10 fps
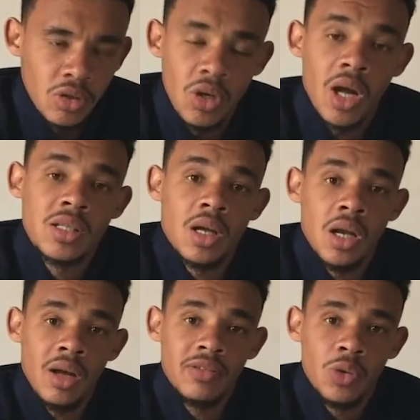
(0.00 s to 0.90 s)

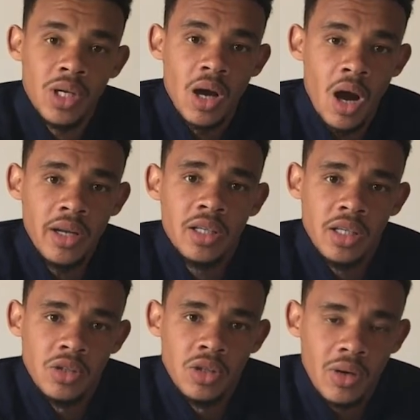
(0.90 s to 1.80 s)
love doing
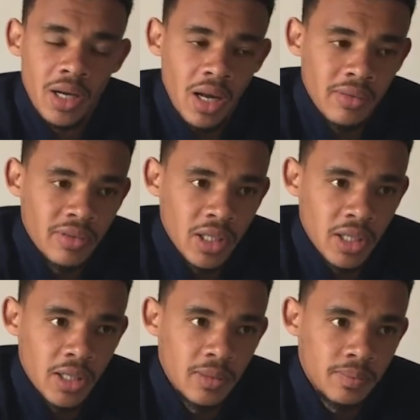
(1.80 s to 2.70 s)
gardening, I
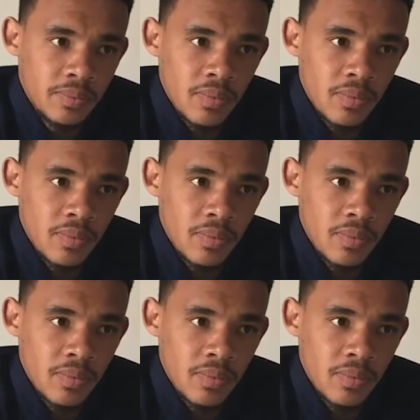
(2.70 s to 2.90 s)
love